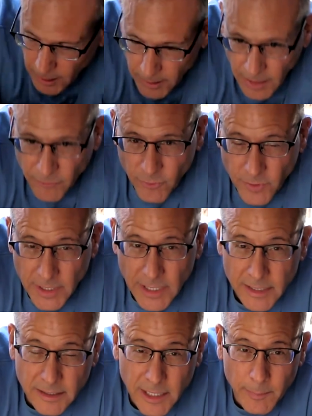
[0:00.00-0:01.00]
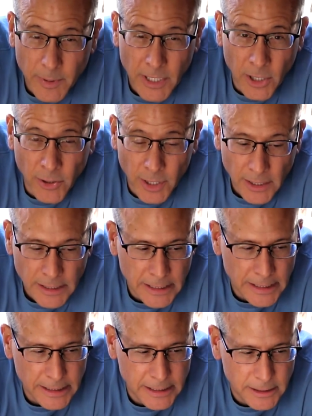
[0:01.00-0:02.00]
Okay, for the sleeping area,
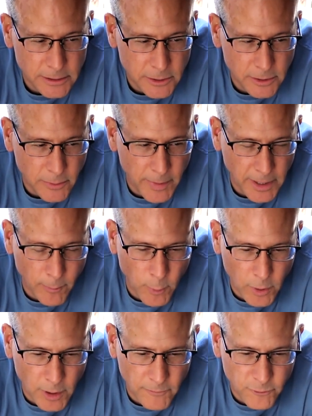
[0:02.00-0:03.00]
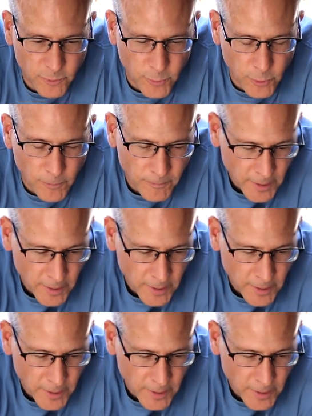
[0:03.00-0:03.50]
to make it more comfortable,